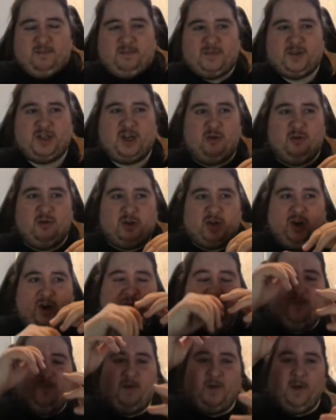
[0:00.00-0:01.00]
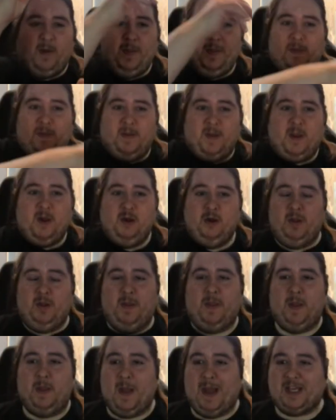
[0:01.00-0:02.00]
So, sort of, on you,
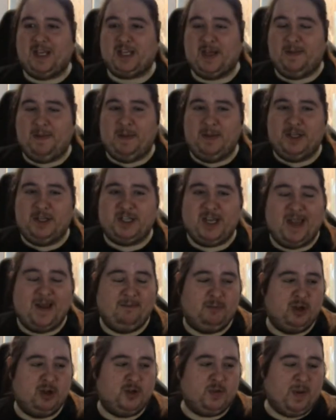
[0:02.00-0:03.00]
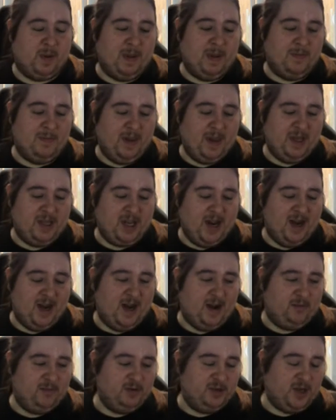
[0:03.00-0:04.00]
the last clip you were seeing was probably me saying
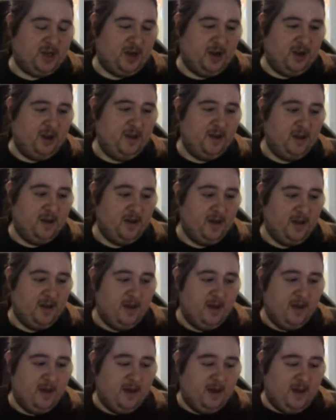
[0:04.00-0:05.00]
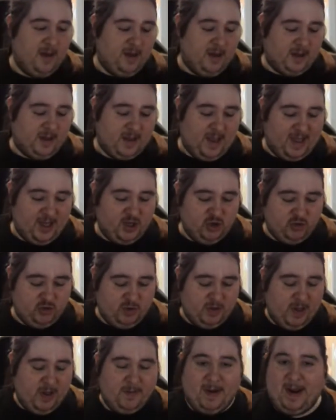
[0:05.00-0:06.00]
I was going to get in touch
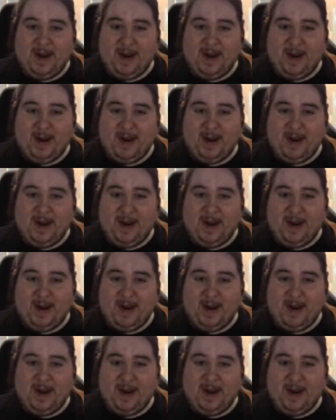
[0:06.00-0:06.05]
with them.